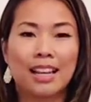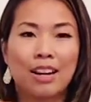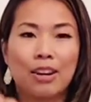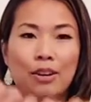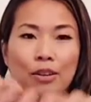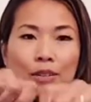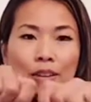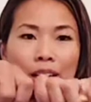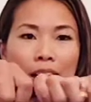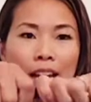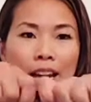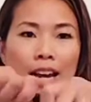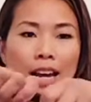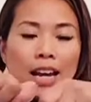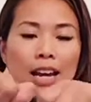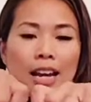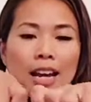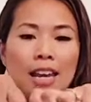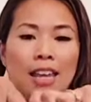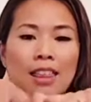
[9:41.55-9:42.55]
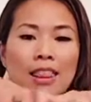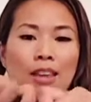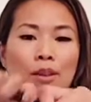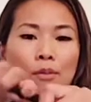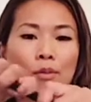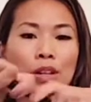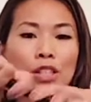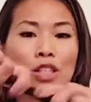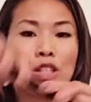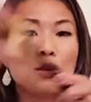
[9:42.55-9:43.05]
Okay, and then
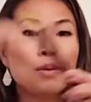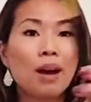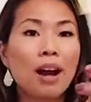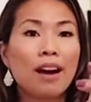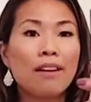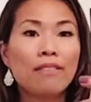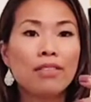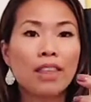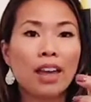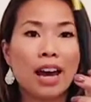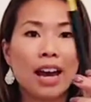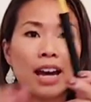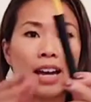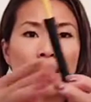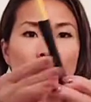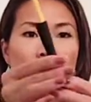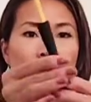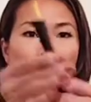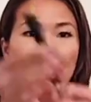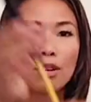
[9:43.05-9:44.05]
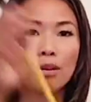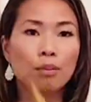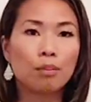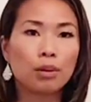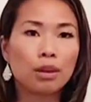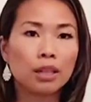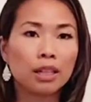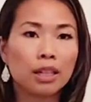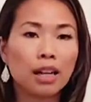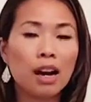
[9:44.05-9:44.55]
once you have that, you can
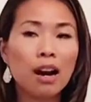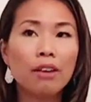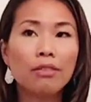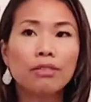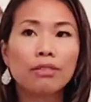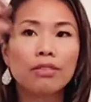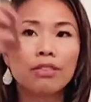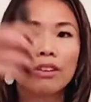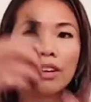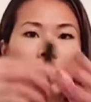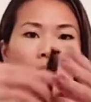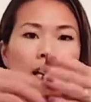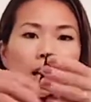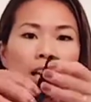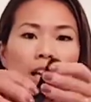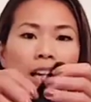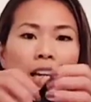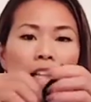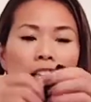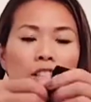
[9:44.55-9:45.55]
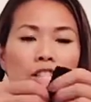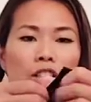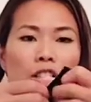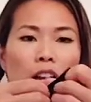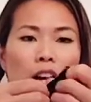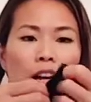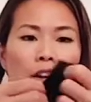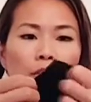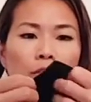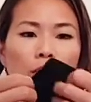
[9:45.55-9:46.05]
pull it off and just
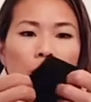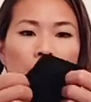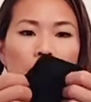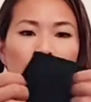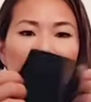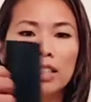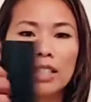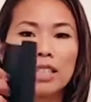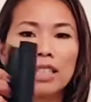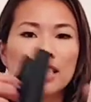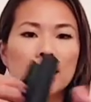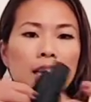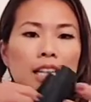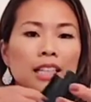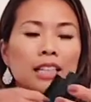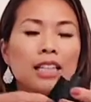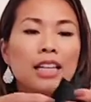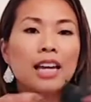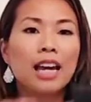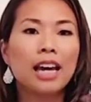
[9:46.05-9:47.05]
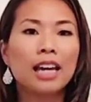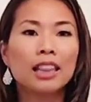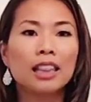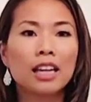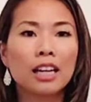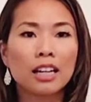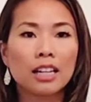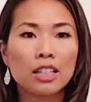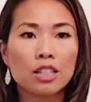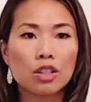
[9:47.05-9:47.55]
unravel it slightly. And
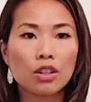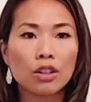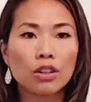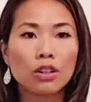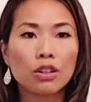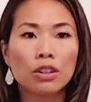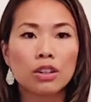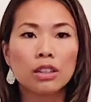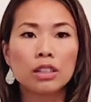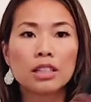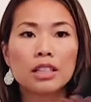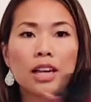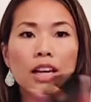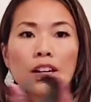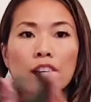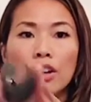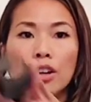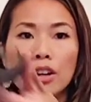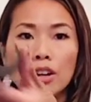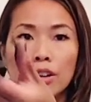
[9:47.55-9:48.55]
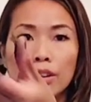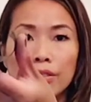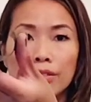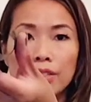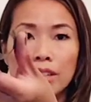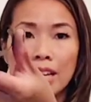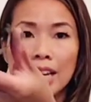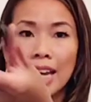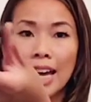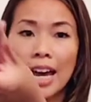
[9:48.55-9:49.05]
look, it's curled and curved.
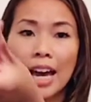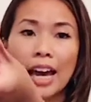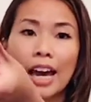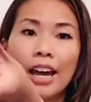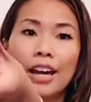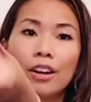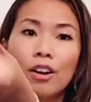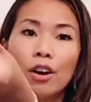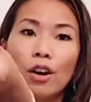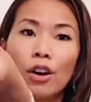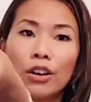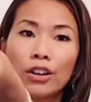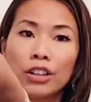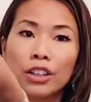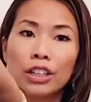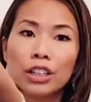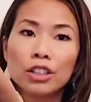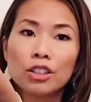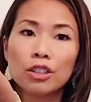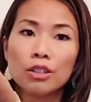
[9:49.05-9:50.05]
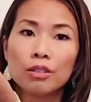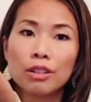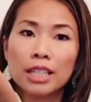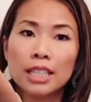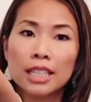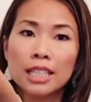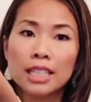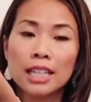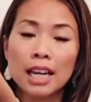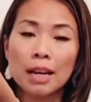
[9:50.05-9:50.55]
And all you're gonna do
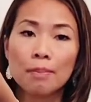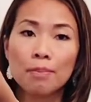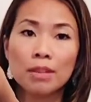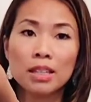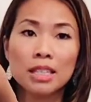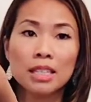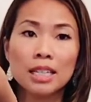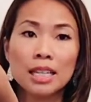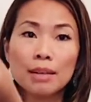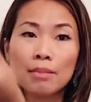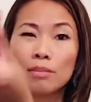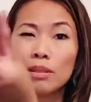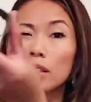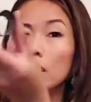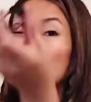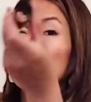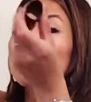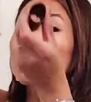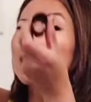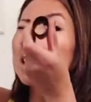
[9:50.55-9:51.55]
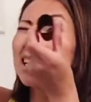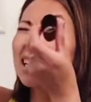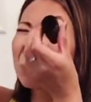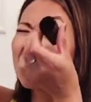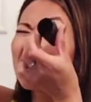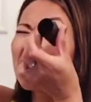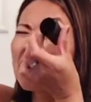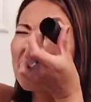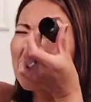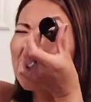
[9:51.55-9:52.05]
is tape the seams closed and you
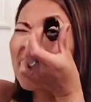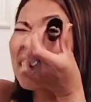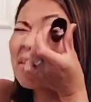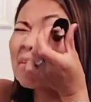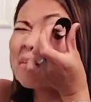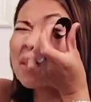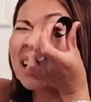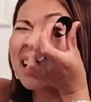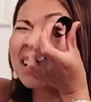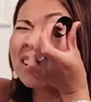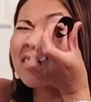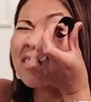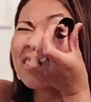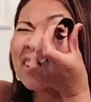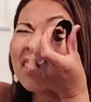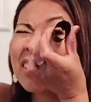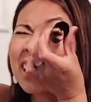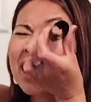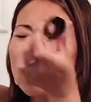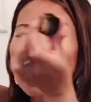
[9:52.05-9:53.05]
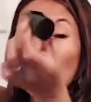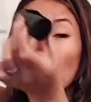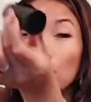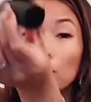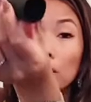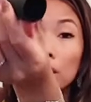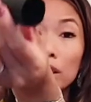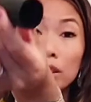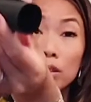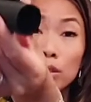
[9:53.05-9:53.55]
can make your very
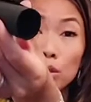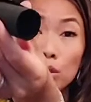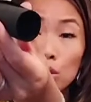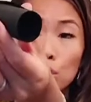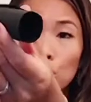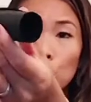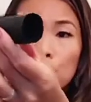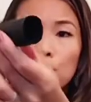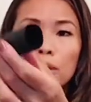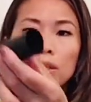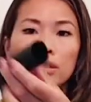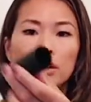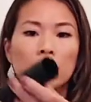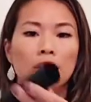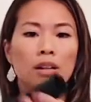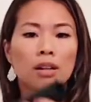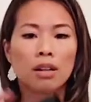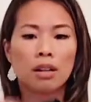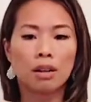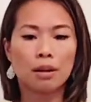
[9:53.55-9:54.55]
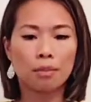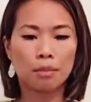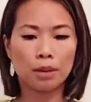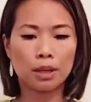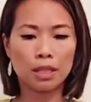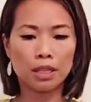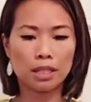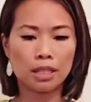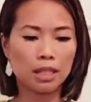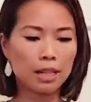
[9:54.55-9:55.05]
own little tubular
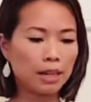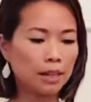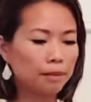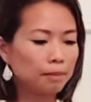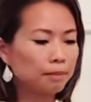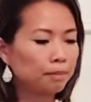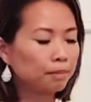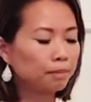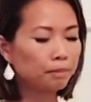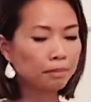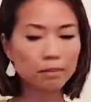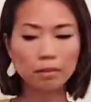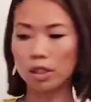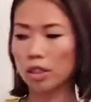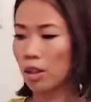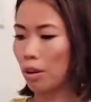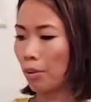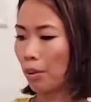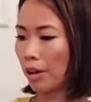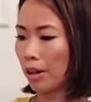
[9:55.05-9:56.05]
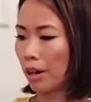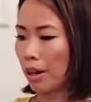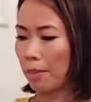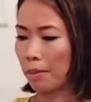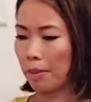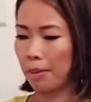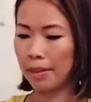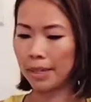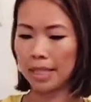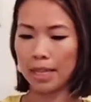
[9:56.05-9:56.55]
piece here. So where did I
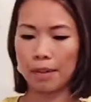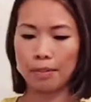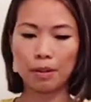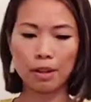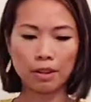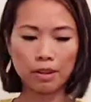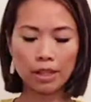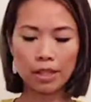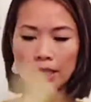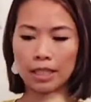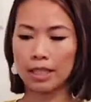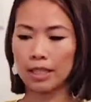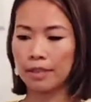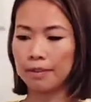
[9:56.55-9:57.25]
put my tape? Here it is.